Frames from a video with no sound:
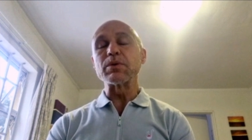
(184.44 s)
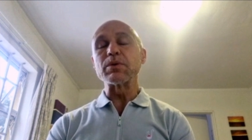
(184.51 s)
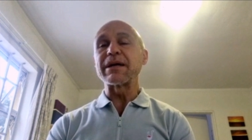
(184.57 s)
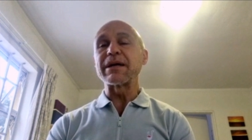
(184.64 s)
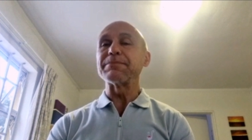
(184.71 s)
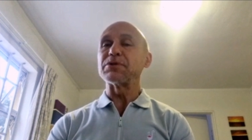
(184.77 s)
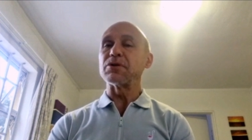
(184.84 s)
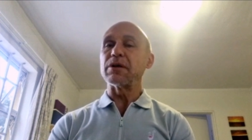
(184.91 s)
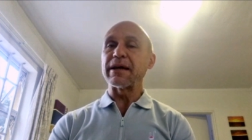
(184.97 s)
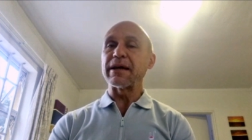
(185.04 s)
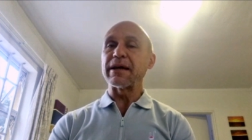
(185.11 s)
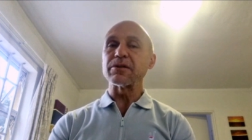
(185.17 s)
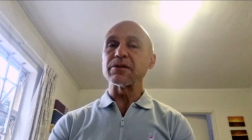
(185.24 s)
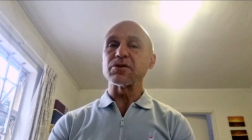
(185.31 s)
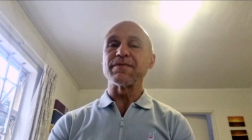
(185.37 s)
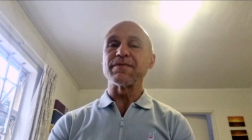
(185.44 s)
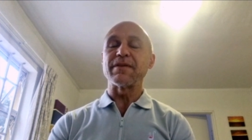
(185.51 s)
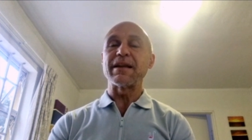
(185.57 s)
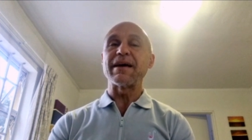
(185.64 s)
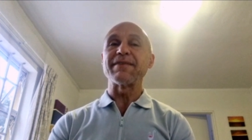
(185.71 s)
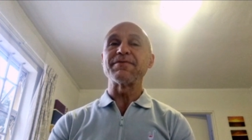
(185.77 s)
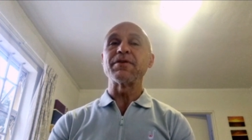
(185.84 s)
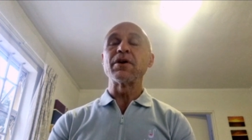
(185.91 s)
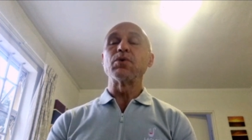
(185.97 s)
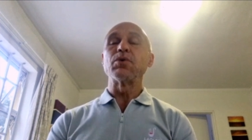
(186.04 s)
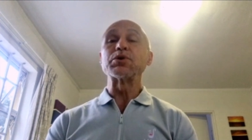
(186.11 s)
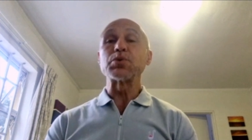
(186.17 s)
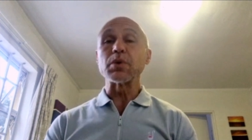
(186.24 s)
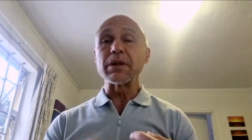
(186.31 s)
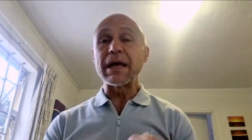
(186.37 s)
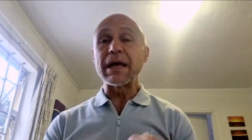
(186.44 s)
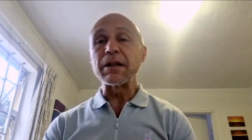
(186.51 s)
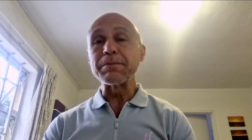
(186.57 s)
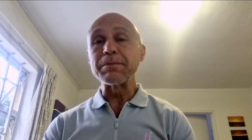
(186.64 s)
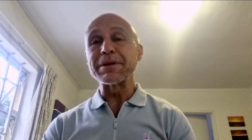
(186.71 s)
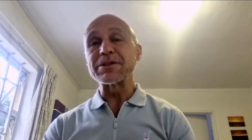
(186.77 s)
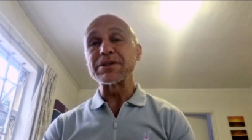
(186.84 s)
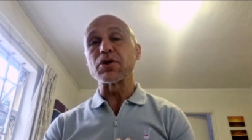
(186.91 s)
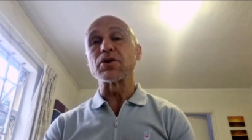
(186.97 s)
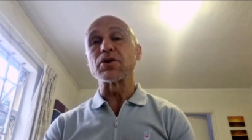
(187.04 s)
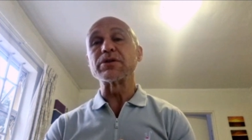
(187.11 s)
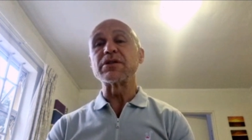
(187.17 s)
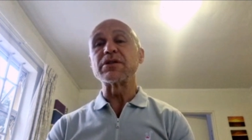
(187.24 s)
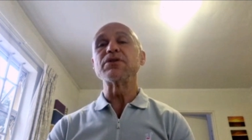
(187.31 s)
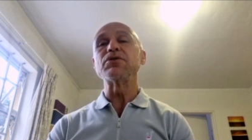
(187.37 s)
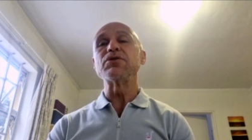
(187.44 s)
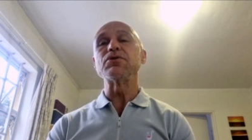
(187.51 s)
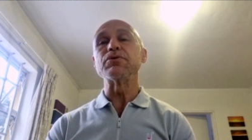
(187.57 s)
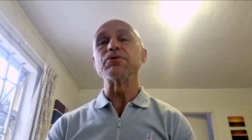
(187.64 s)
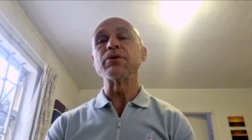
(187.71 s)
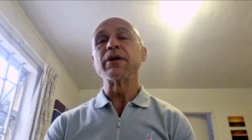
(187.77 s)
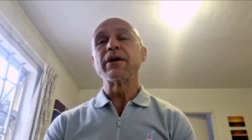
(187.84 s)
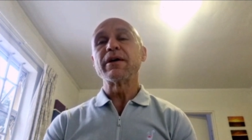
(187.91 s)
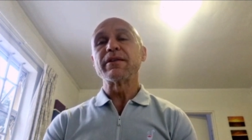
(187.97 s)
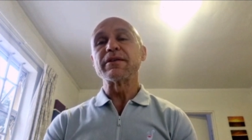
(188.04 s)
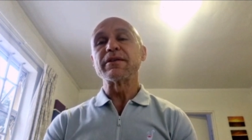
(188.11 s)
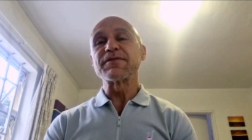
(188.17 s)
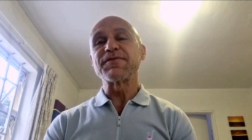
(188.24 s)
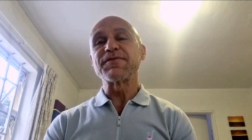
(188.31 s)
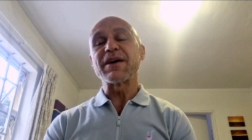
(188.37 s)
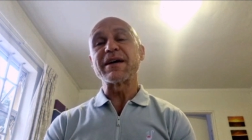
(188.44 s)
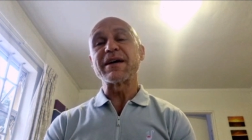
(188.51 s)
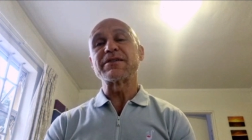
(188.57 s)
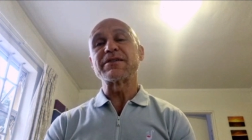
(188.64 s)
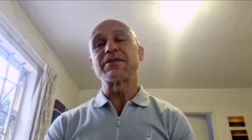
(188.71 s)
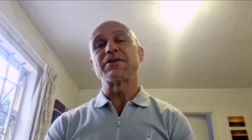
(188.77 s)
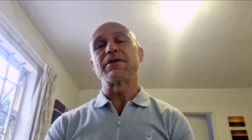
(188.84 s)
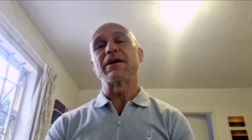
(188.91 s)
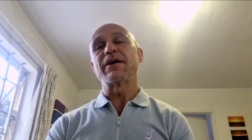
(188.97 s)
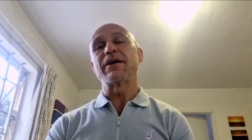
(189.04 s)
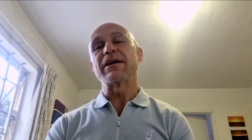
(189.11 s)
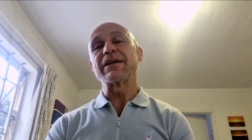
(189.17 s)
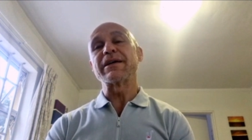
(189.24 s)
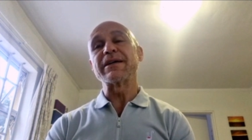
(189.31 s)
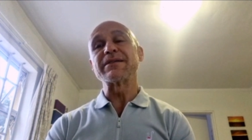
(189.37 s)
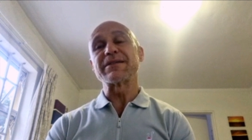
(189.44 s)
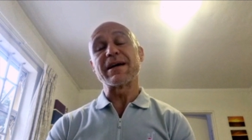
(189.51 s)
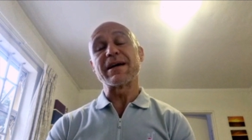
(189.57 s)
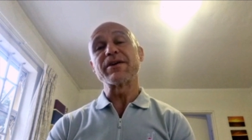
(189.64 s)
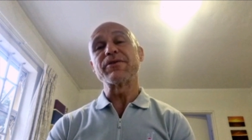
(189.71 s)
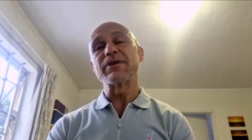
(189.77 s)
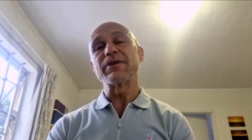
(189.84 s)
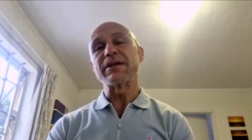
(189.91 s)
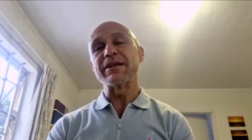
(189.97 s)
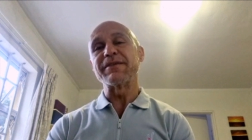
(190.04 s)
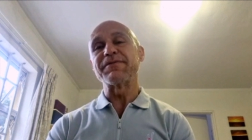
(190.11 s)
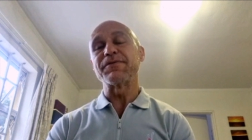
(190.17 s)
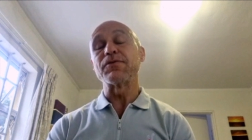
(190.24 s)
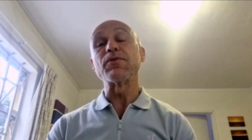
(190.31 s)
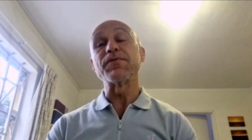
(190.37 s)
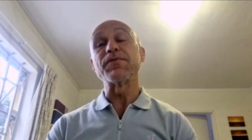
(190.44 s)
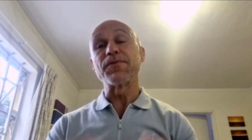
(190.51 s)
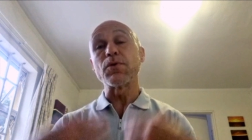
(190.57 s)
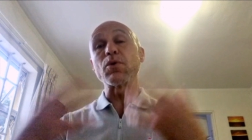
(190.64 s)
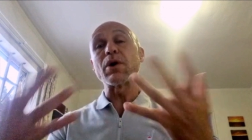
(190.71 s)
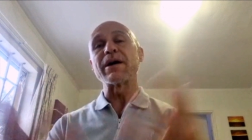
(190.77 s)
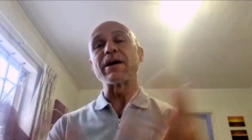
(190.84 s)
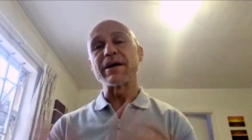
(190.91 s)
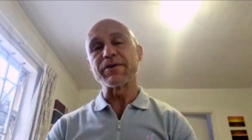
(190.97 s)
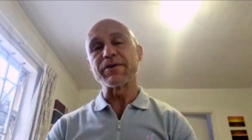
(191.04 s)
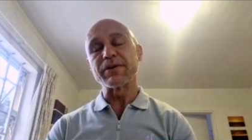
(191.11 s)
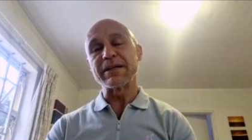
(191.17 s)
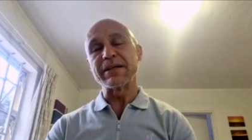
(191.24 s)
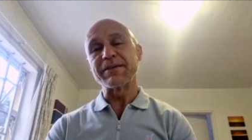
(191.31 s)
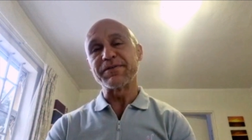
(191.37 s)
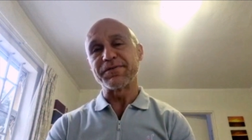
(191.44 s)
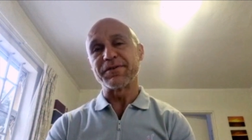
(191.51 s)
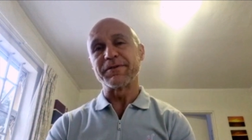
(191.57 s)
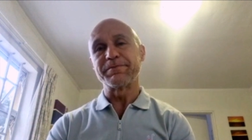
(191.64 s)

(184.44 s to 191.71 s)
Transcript: come to Ladles of Love, which will help us continue this fight uh, against hunger relief or for hunger relief.